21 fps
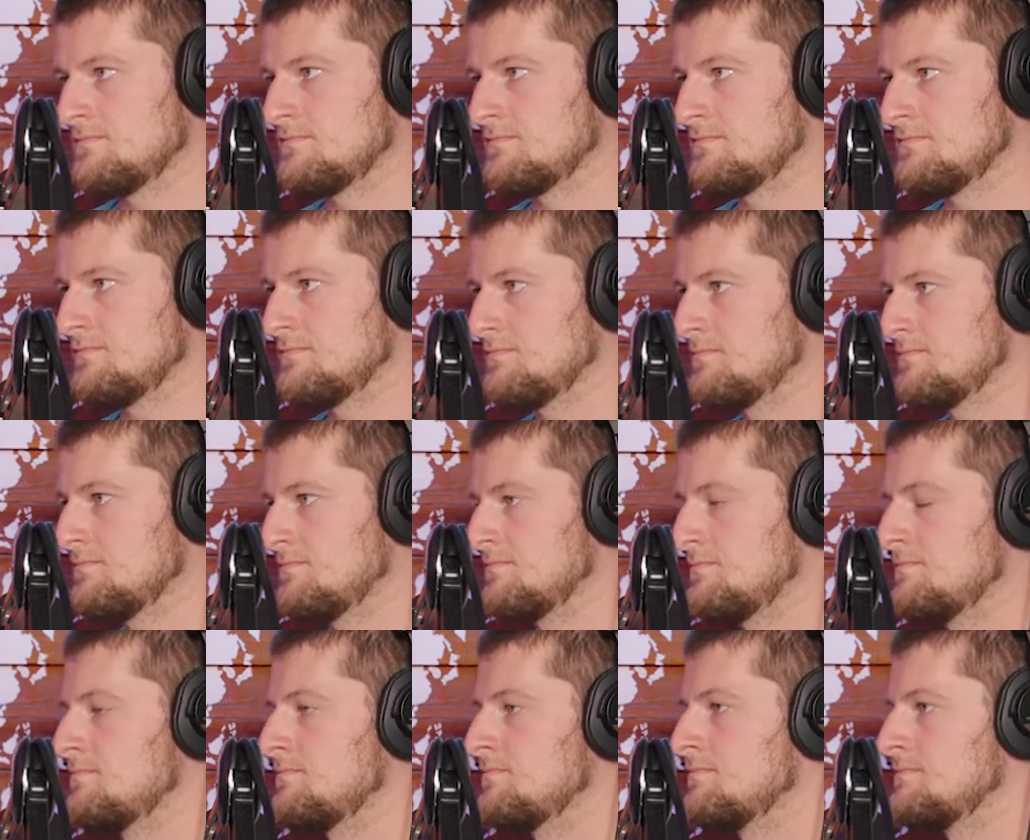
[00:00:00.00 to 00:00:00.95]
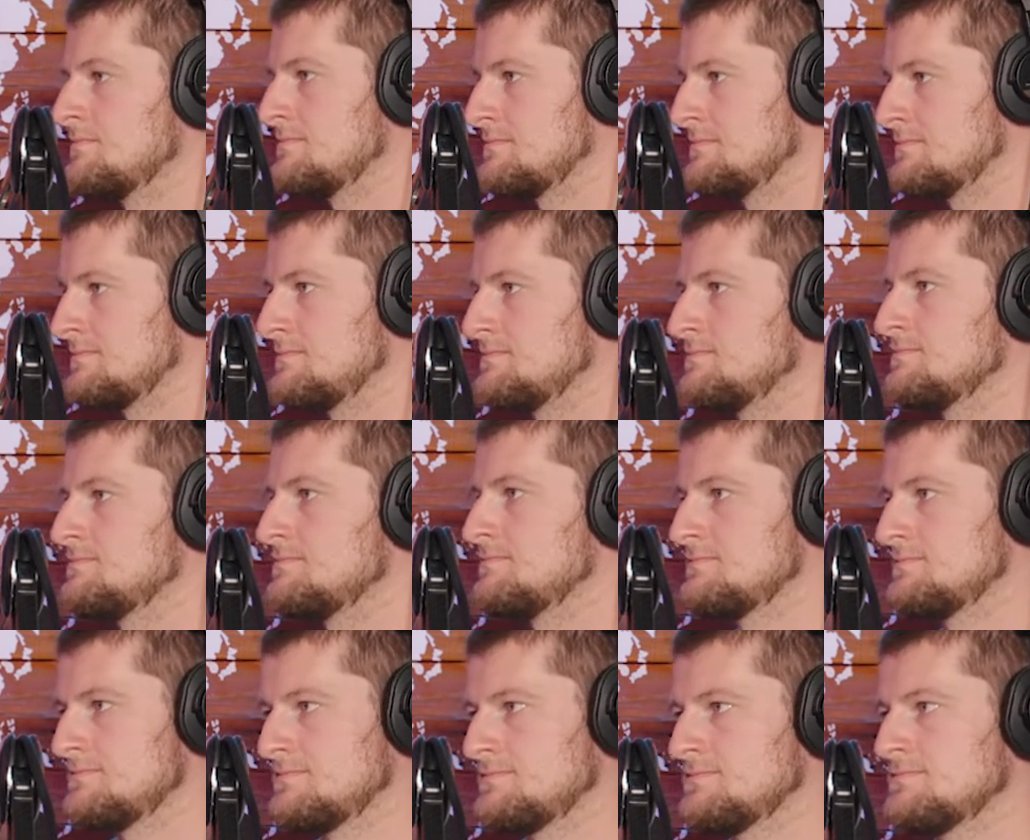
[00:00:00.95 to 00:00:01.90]

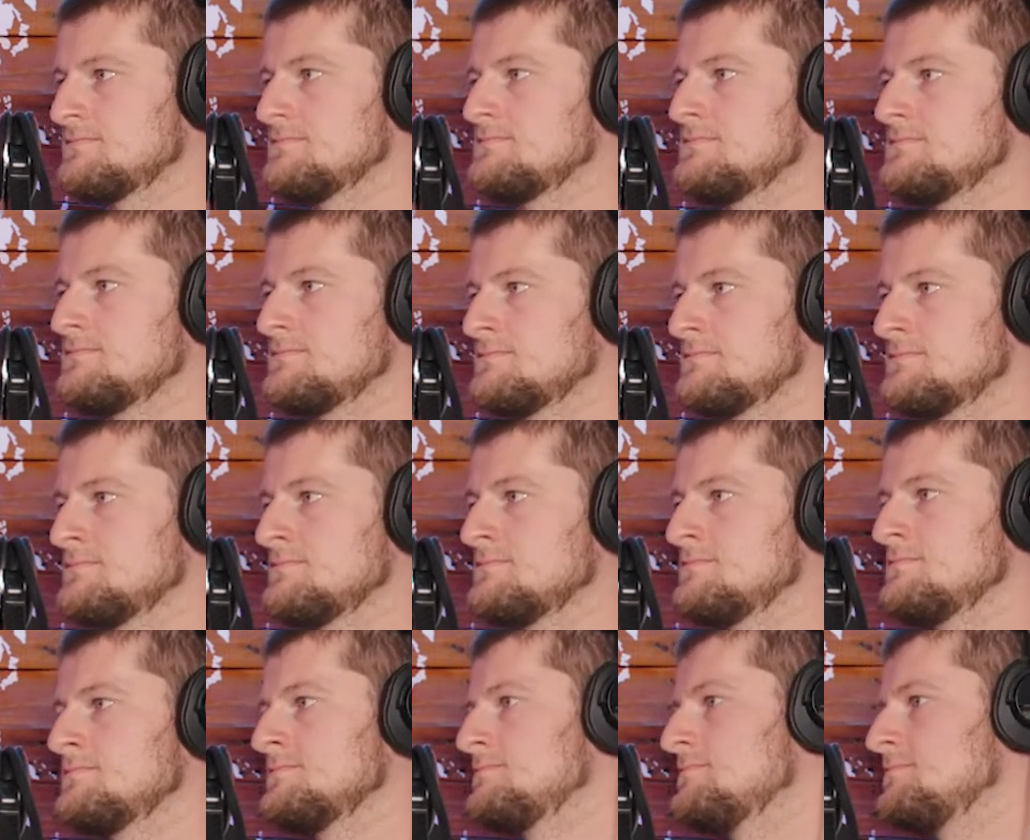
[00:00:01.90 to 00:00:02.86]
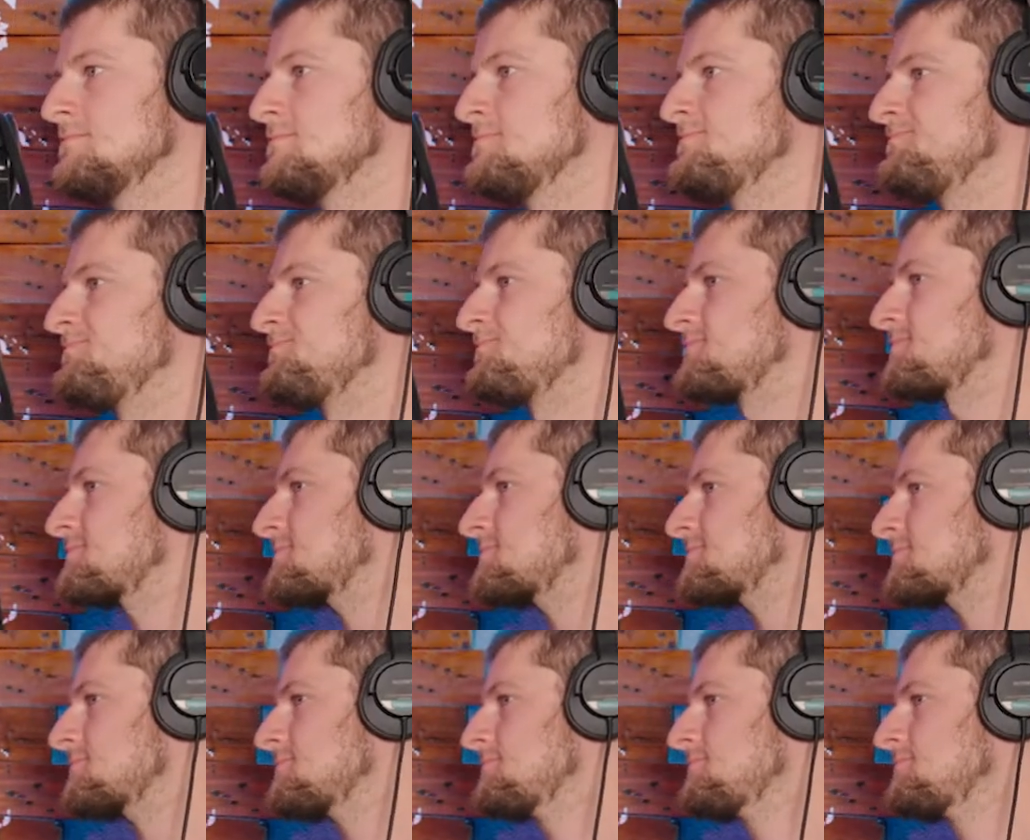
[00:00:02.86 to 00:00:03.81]

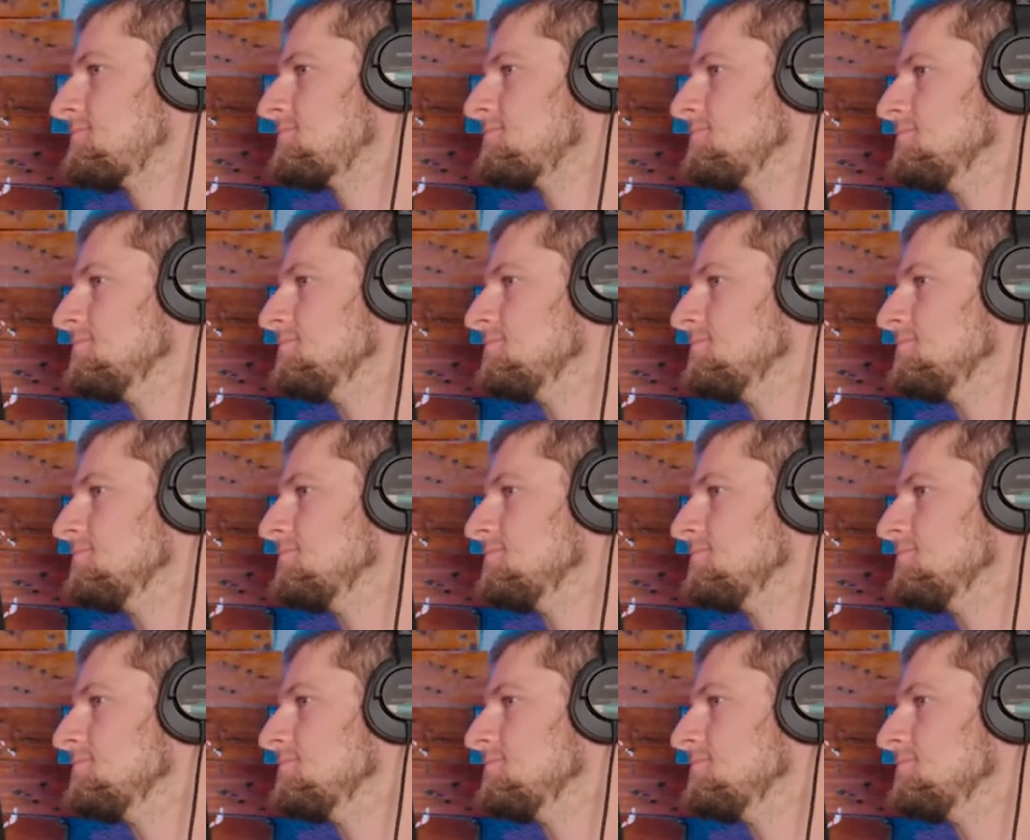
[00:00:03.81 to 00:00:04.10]
No words are spoken by the person on screen.